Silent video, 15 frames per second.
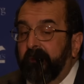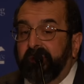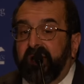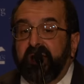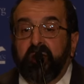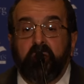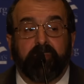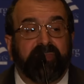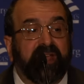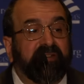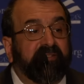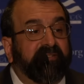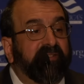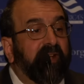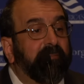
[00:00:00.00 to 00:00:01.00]
But I hope
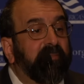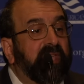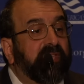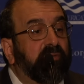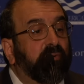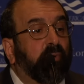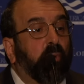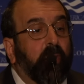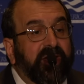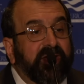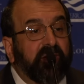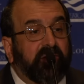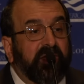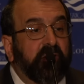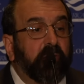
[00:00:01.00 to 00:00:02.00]
that does not make you
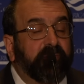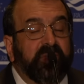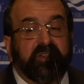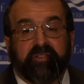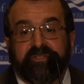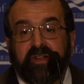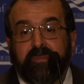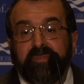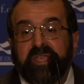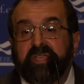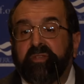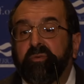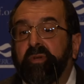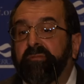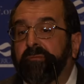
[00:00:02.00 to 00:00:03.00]
quail. I hope that does not
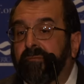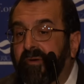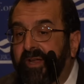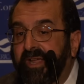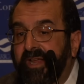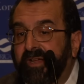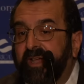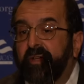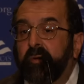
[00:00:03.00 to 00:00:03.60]
make you afraid.